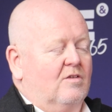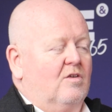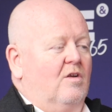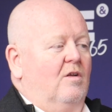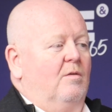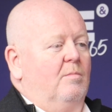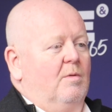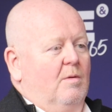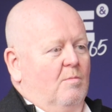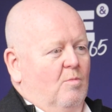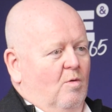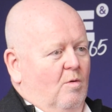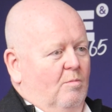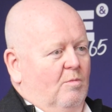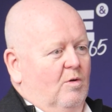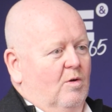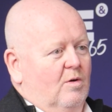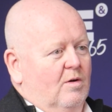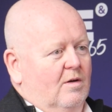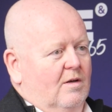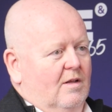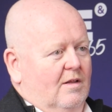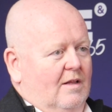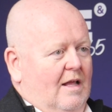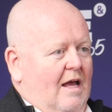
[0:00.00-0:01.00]
going to be more
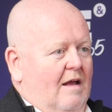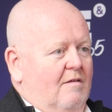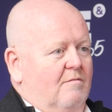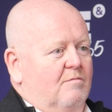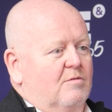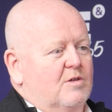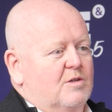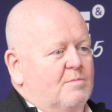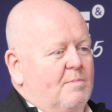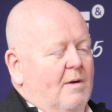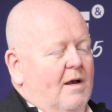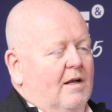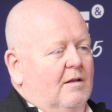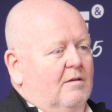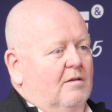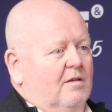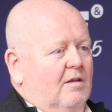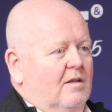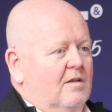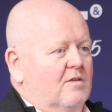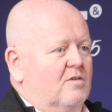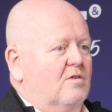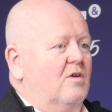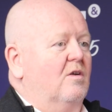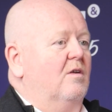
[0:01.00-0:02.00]
muted in that respect.
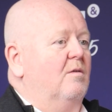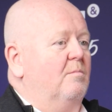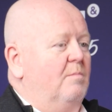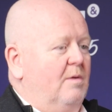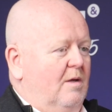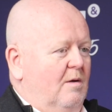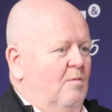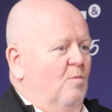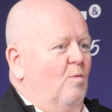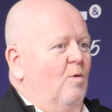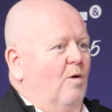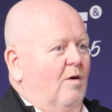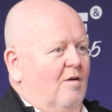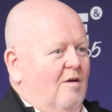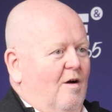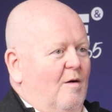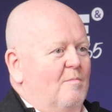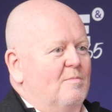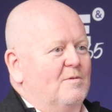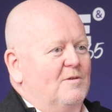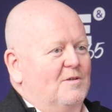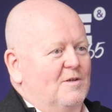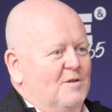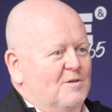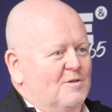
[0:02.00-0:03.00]
It's going to be a more
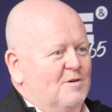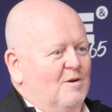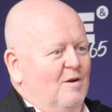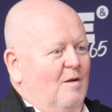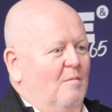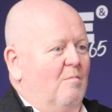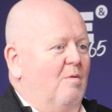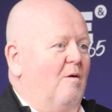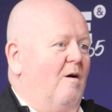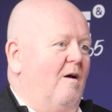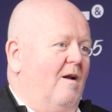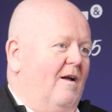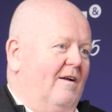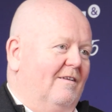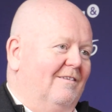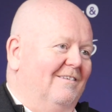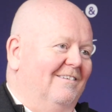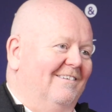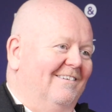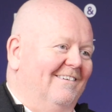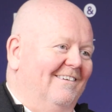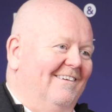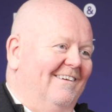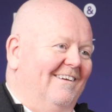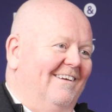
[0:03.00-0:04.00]
competition on product
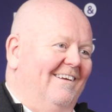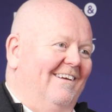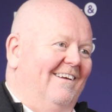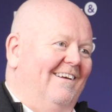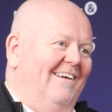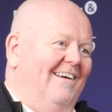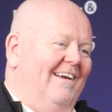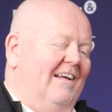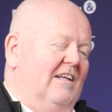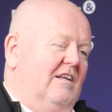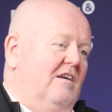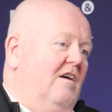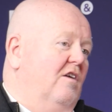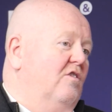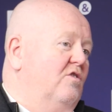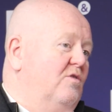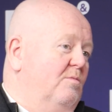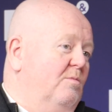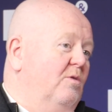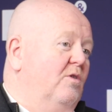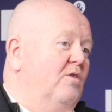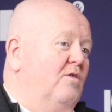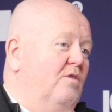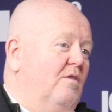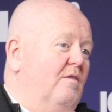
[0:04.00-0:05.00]
and
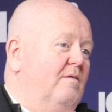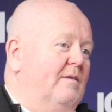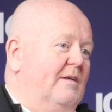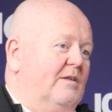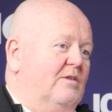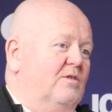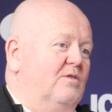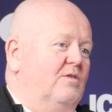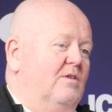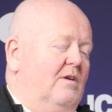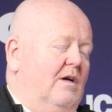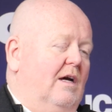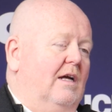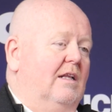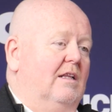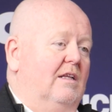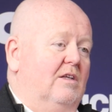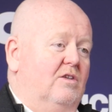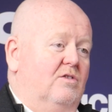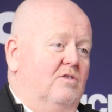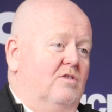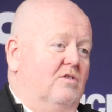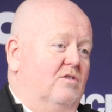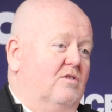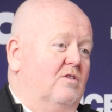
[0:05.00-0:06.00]
customer service, at
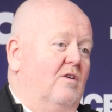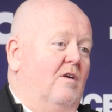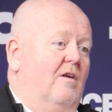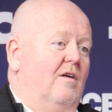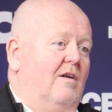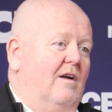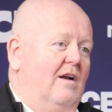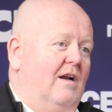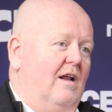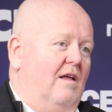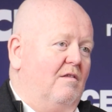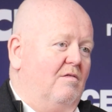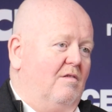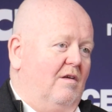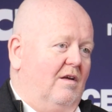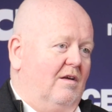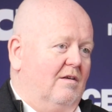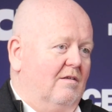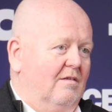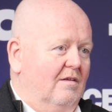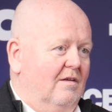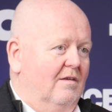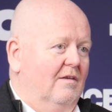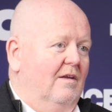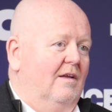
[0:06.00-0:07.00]
least to start, and I think
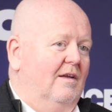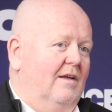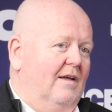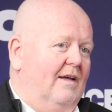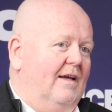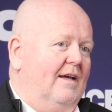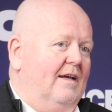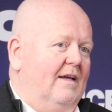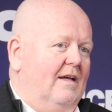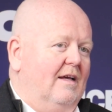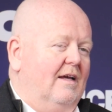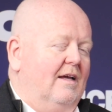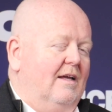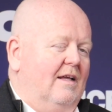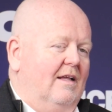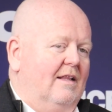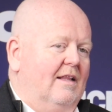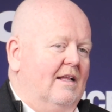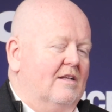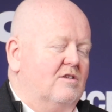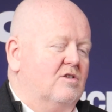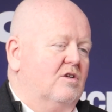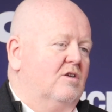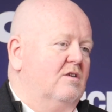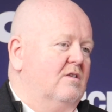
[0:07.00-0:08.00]

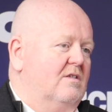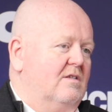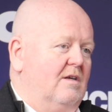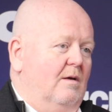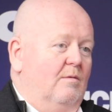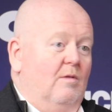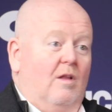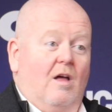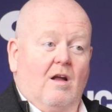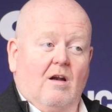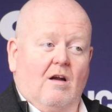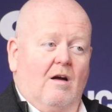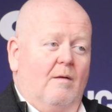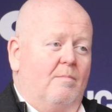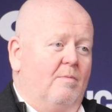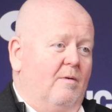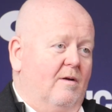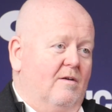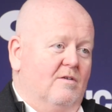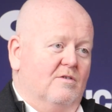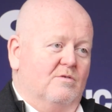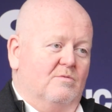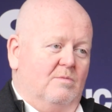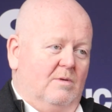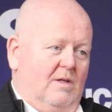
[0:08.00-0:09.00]
that's a good sign. A lot of
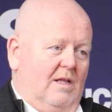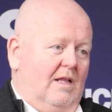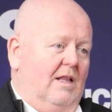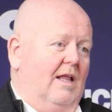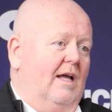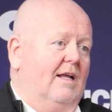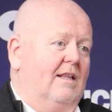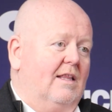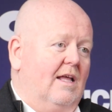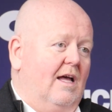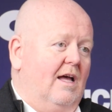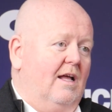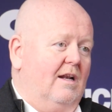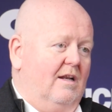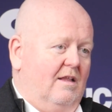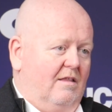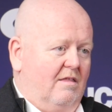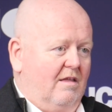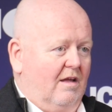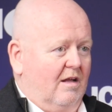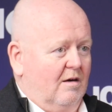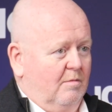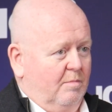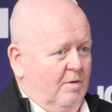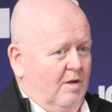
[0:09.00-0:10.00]
operators really like that. I
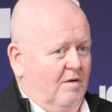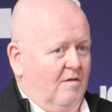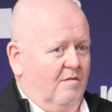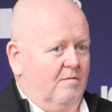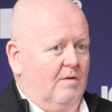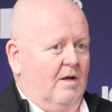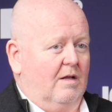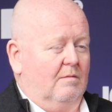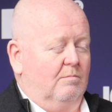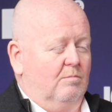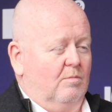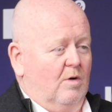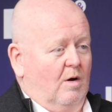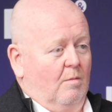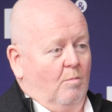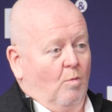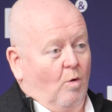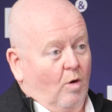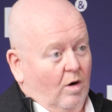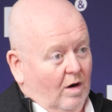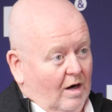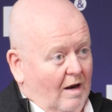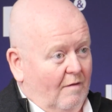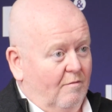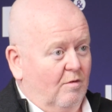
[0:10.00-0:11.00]
think it'll be a
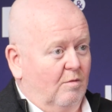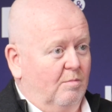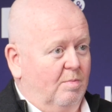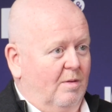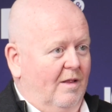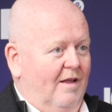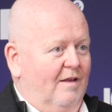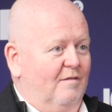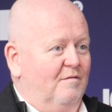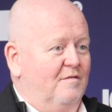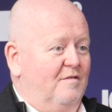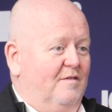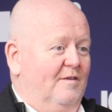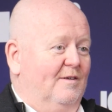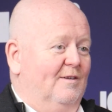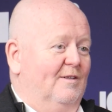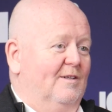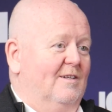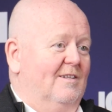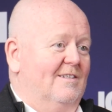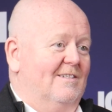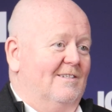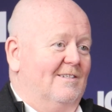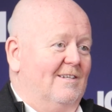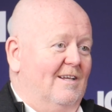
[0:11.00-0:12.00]
more level playing field
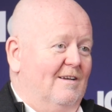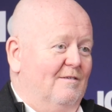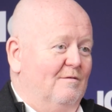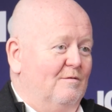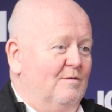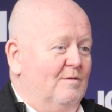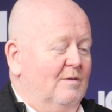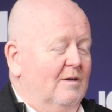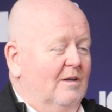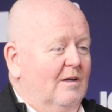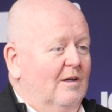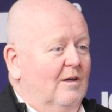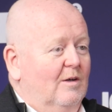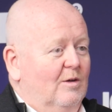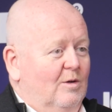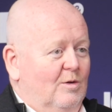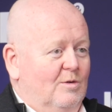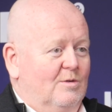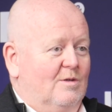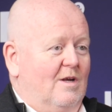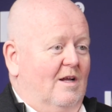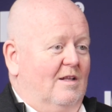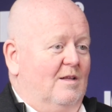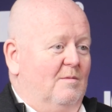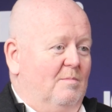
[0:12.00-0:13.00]
instead of
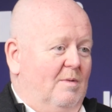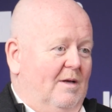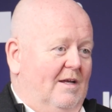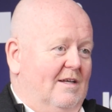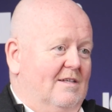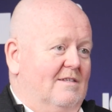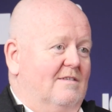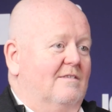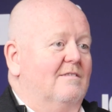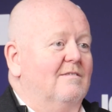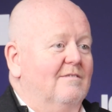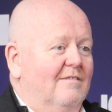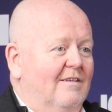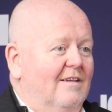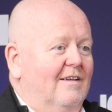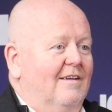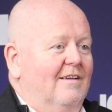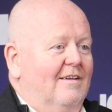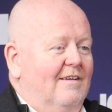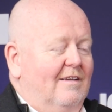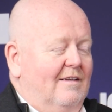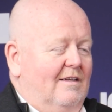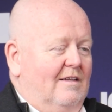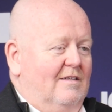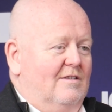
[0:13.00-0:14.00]
who's got the biggest
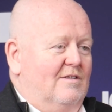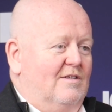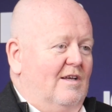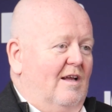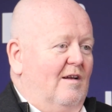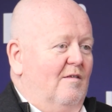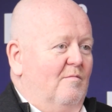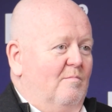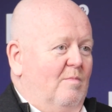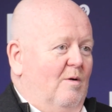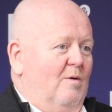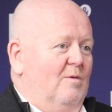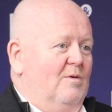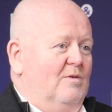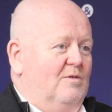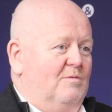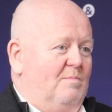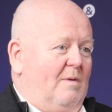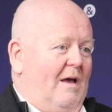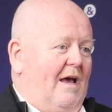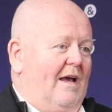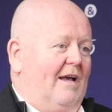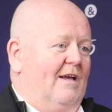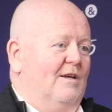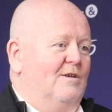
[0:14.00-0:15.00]
incentive bonus
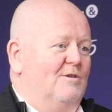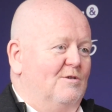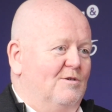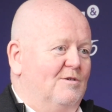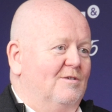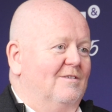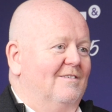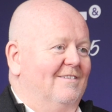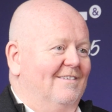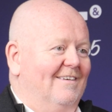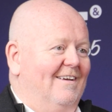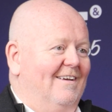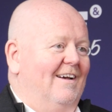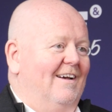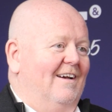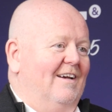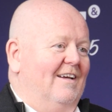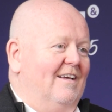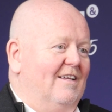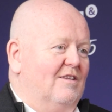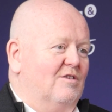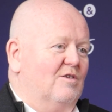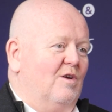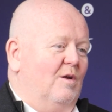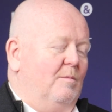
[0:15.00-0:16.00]
package.
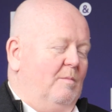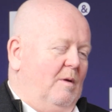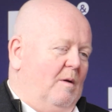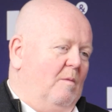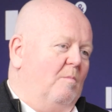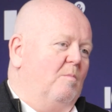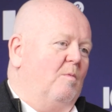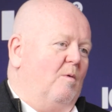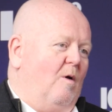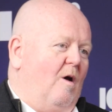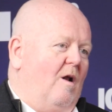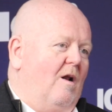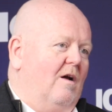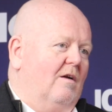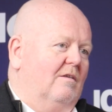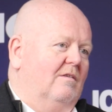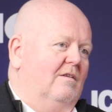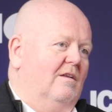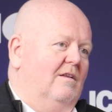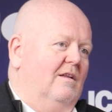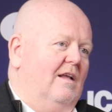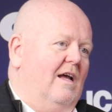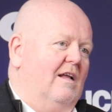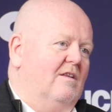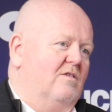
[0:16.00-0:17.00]
It's going to be a product,
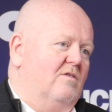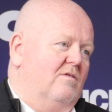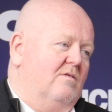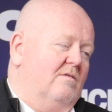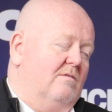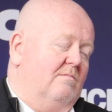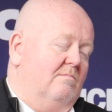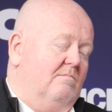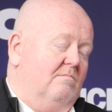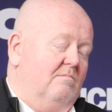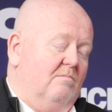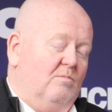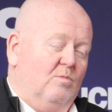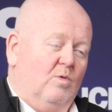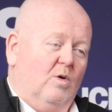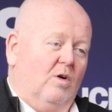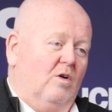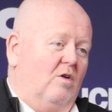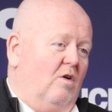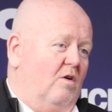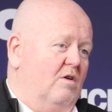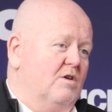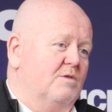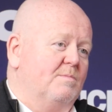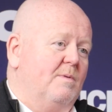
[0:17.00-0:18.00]
and we're
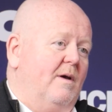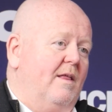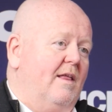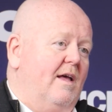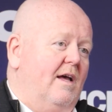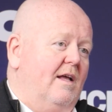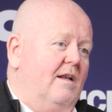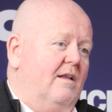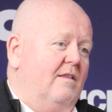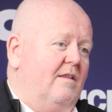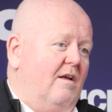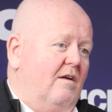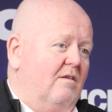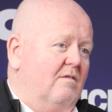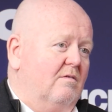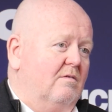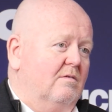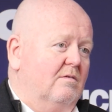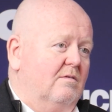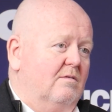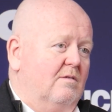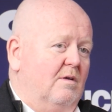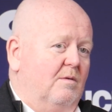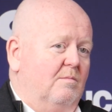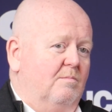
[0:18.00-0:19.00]
encouraged by that.
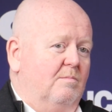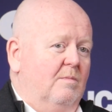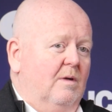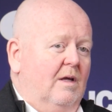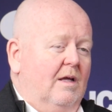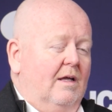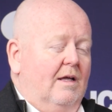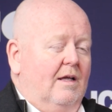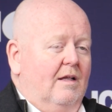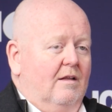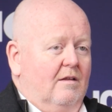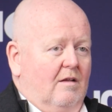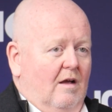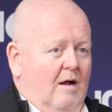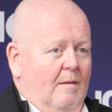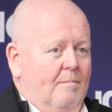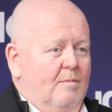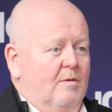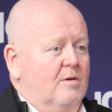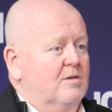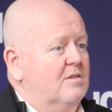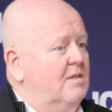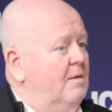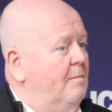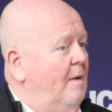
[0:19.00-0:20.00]
The
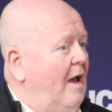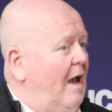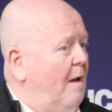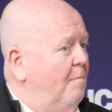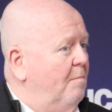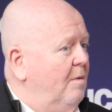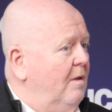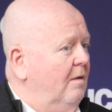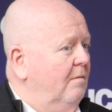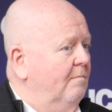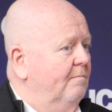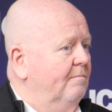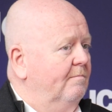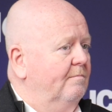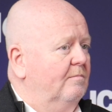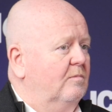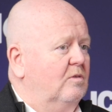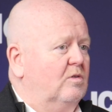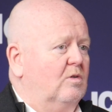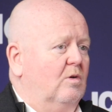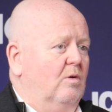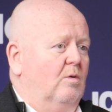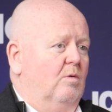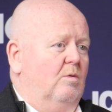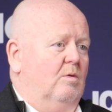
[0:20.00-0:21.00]
operators seem happy,
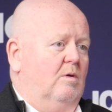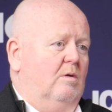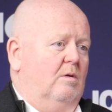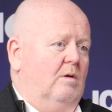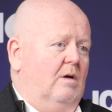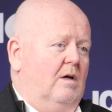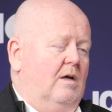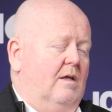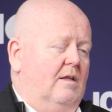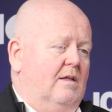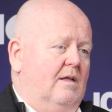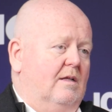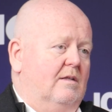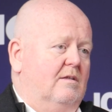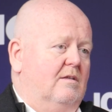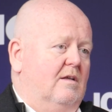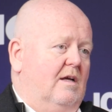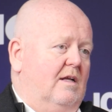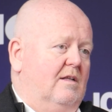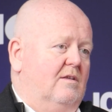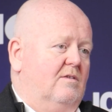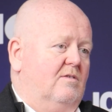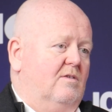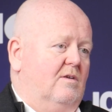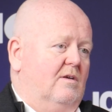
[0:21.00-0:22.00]
so
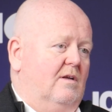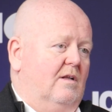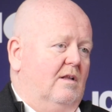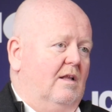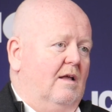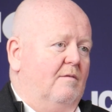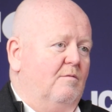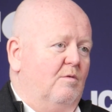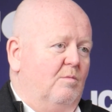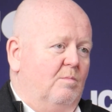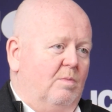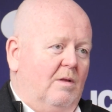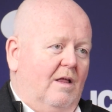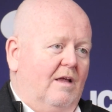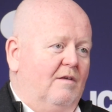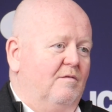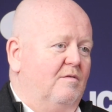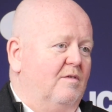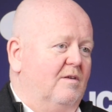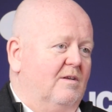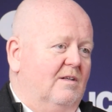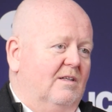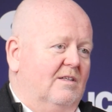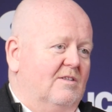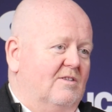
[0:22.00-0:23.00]
that's a level playing
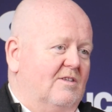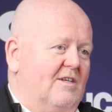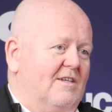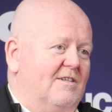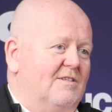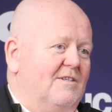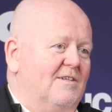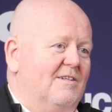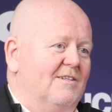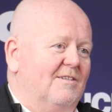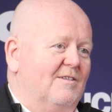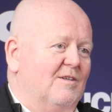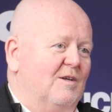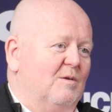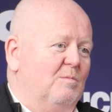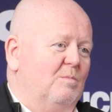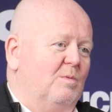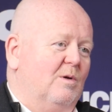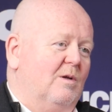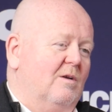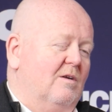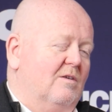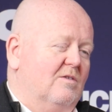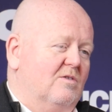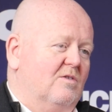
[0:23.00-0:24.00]
field as they see it to
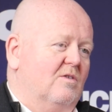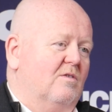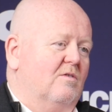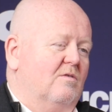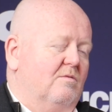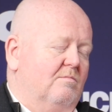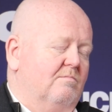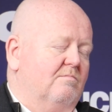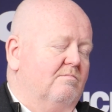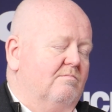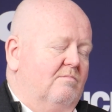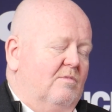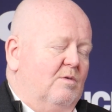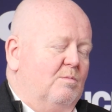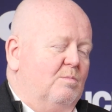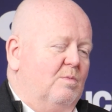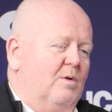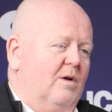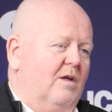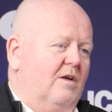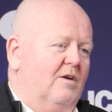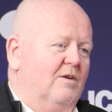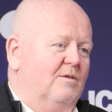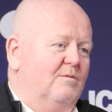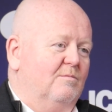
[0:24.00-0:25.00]
compete on. So they're
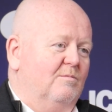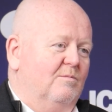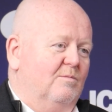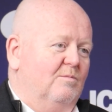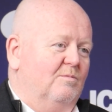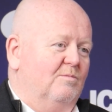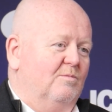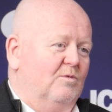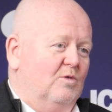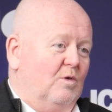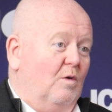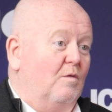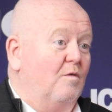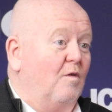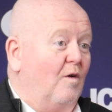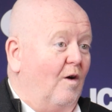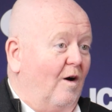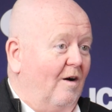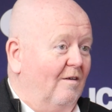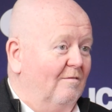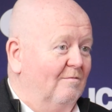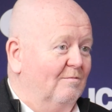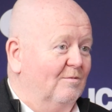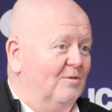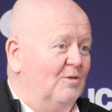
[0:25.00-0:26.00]
pretty good so
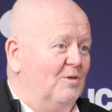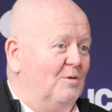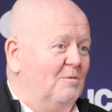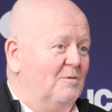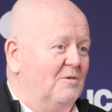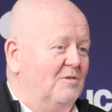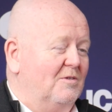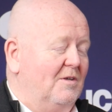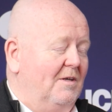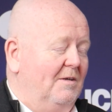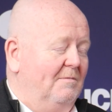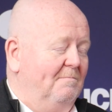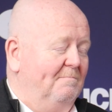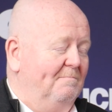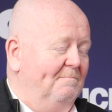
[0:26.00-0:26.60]
far. So we'll see.